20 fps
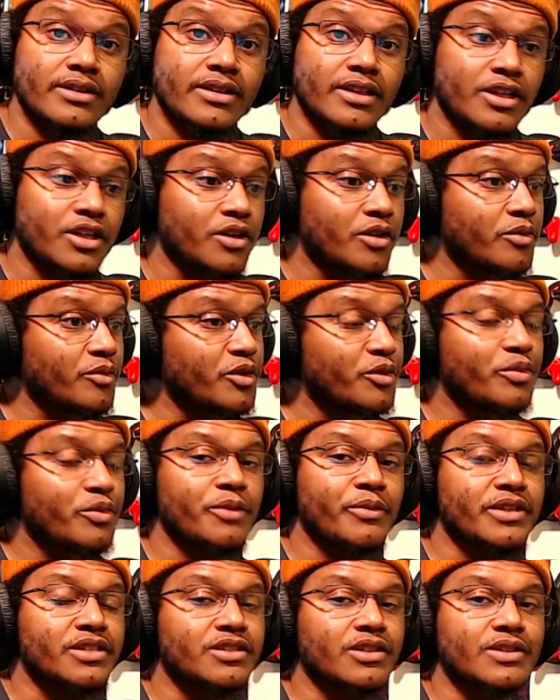You pretty
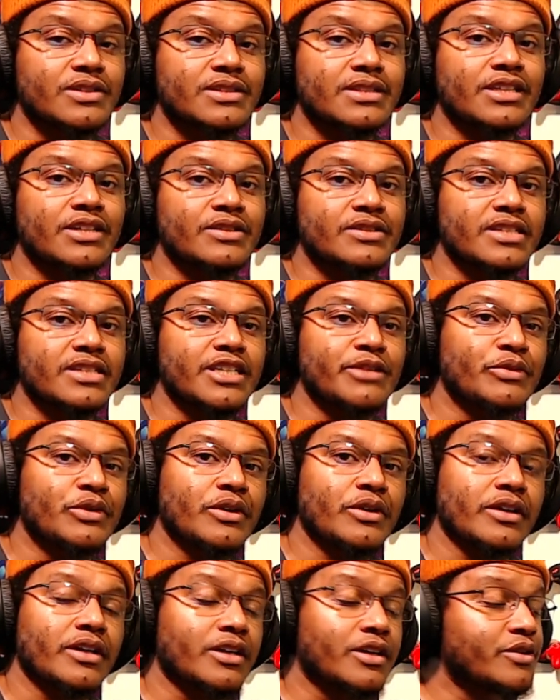much don't see those anymore.
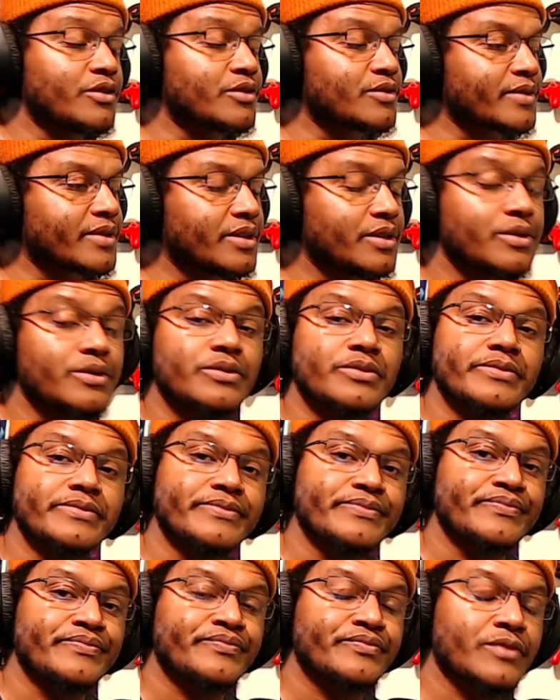Now, those were cool,
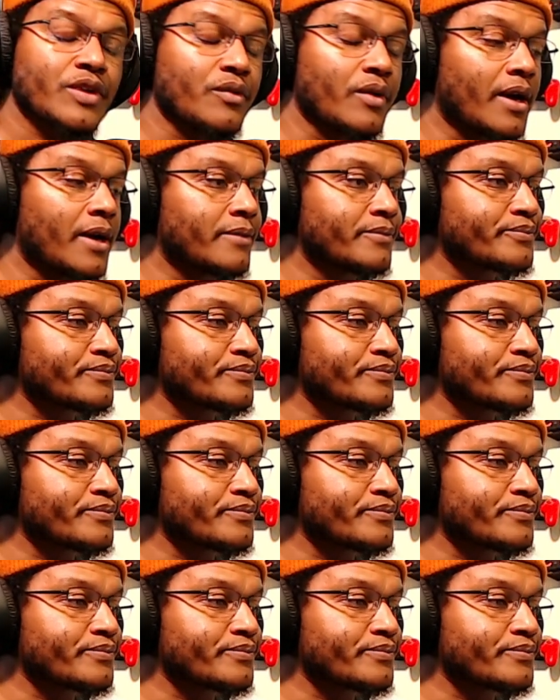right?